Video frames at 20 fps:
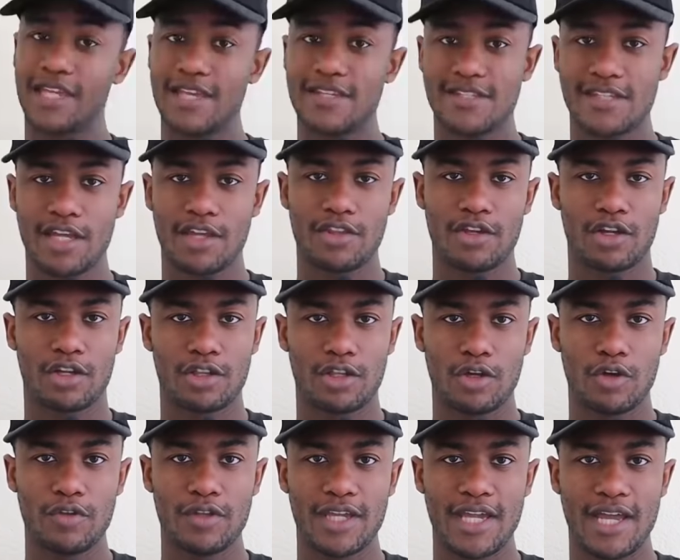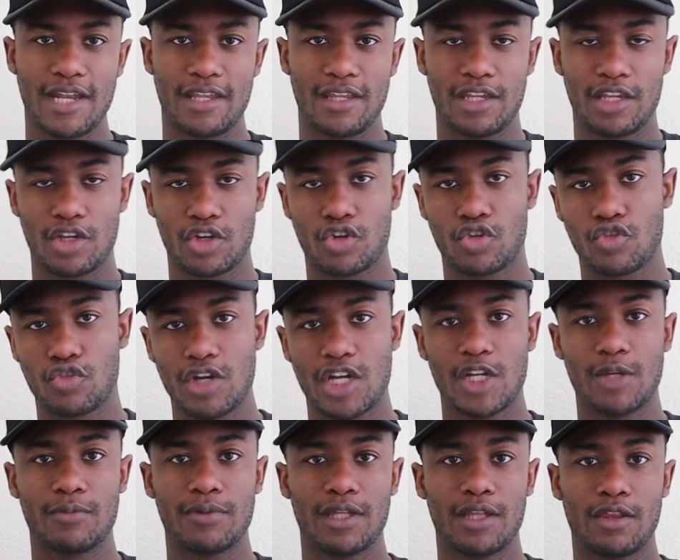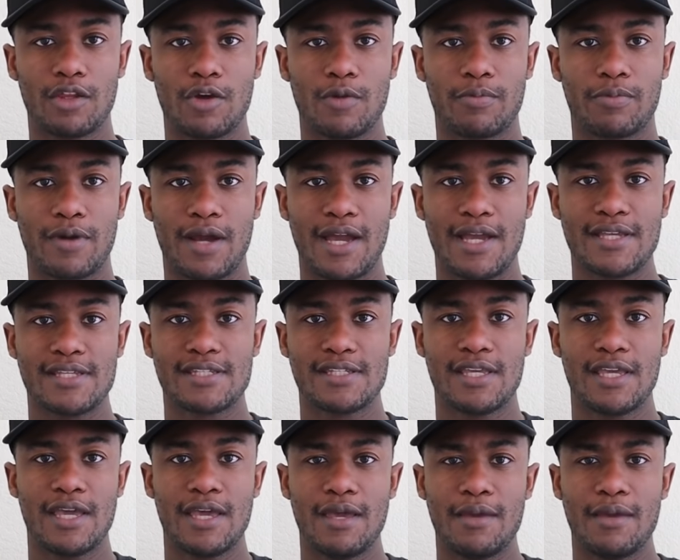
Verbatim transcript: They sell their clothing at an incredibly low price,